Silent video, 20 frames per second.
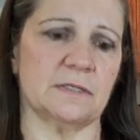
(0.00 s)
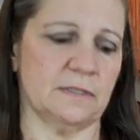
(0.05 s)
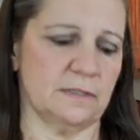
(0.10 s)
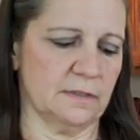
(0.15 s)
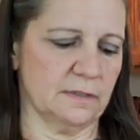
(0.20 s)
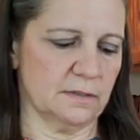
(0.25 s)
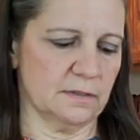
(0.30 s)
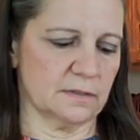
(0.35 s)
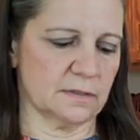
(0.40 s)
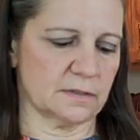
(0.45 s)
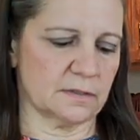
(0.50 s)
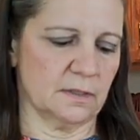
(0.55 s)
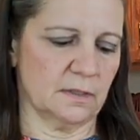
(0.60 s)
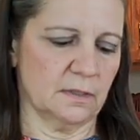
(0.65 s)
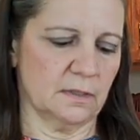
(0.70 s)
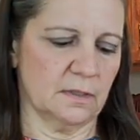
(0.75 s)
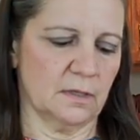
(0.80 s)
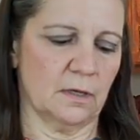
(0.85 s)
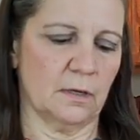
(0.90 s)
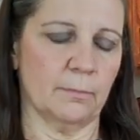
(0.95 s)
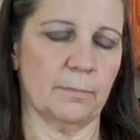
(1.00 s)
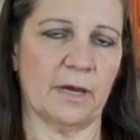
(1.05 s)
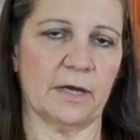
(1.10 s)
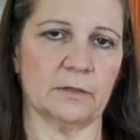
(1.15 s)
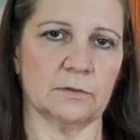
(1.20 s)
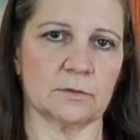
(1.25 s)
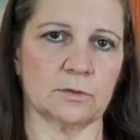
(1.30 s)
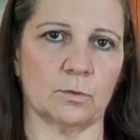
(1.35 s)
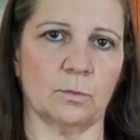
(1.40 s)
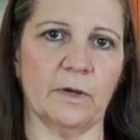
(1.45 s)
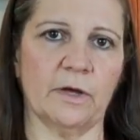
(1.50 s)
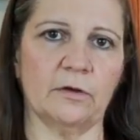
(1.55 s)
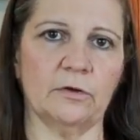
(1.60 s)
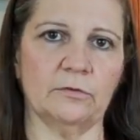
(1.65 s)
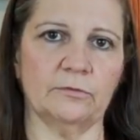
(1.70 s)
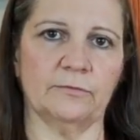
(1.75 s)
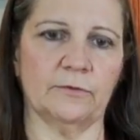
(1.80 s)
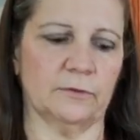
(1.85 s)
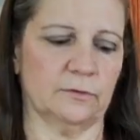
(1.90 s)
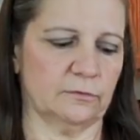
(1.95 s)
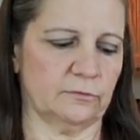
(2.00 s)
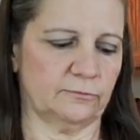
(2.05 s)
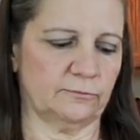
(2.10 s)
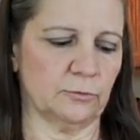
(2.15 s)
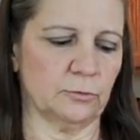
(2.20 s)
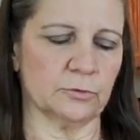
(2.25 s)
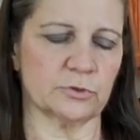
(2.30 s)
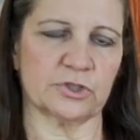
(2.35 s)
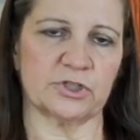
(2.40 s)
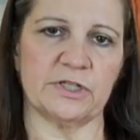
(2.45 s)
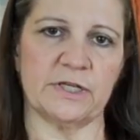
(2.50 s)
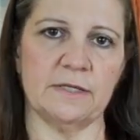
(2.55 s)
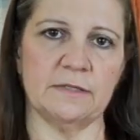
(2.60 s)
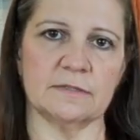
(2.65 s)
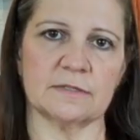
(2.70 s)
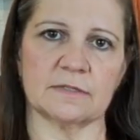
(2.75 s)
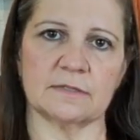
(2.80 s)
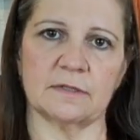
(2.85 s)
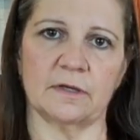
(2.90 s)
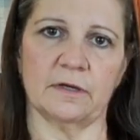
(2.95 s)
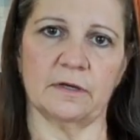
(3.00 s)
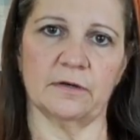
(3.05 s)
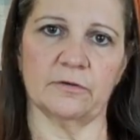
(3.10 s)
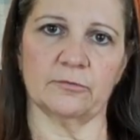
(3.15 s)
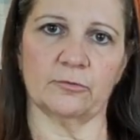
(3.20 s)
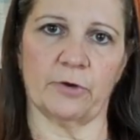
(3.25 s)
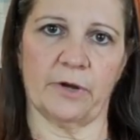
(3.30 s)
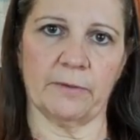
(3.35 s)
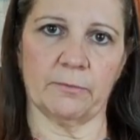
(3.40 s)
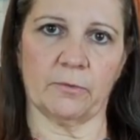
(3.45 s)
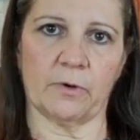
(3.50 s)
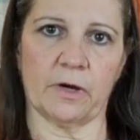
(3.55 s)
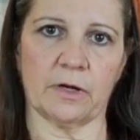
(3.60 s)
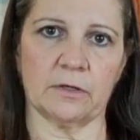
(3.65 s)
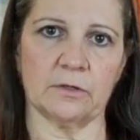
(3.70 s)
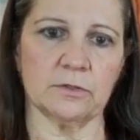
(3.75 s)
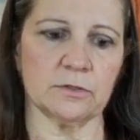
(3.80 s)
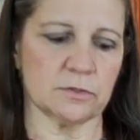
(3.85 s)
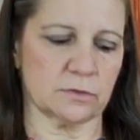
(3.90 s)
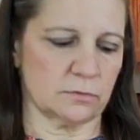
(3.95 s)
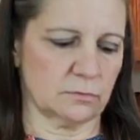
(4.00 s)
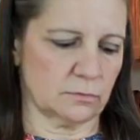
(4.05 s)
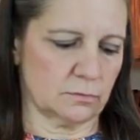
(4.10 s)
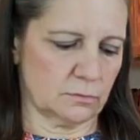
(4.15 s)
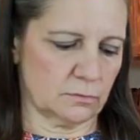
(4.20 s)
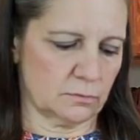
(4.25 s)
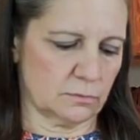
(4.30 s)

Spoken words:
is about 12 full sheets of graham crackers.